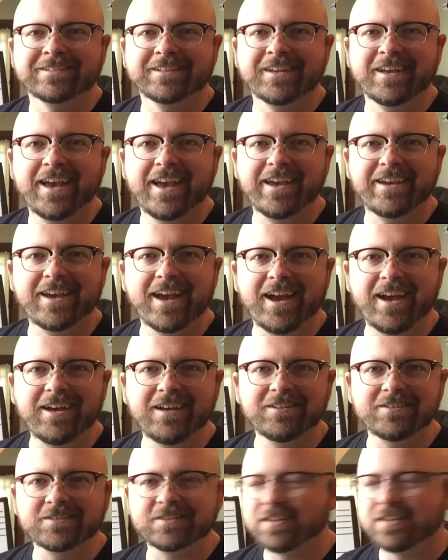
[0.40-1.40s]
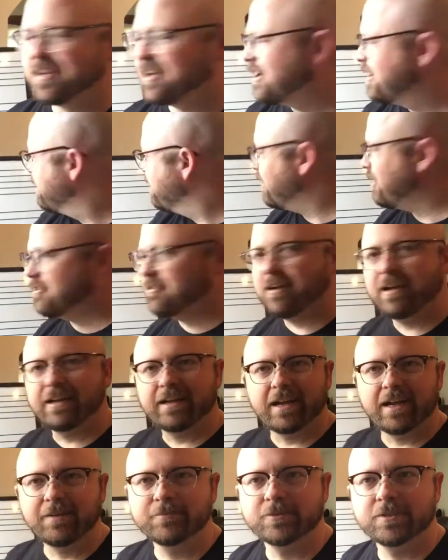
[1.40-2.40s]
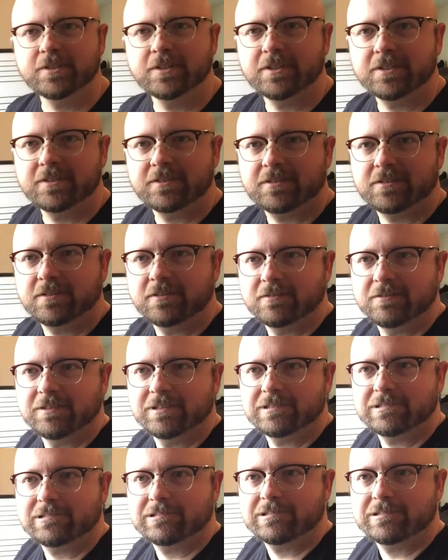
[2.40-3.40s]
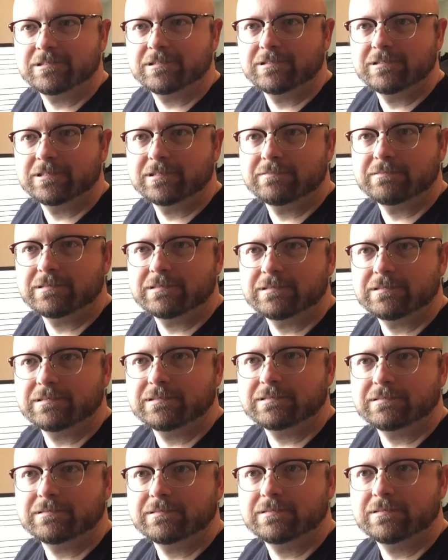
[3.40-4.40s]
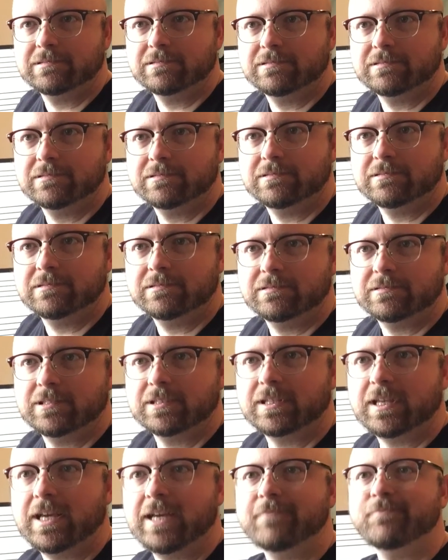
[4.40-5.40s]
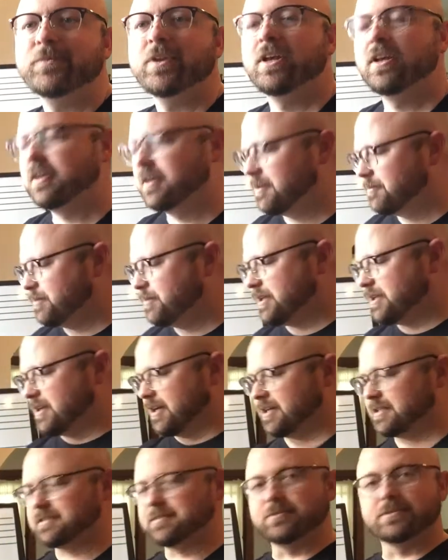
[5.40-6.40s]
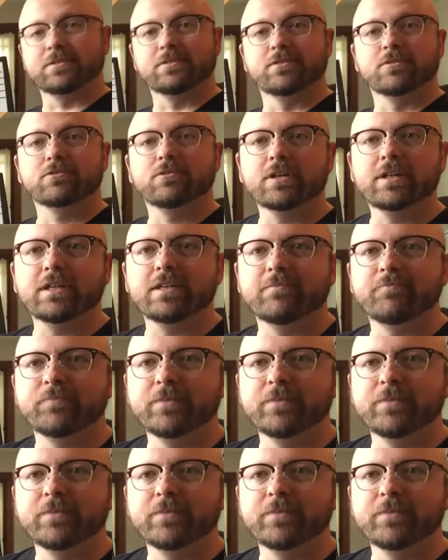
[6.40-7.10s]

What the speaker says: Hey guys! Alright, I'm gonna turn this just a little like that because it was a little crooked.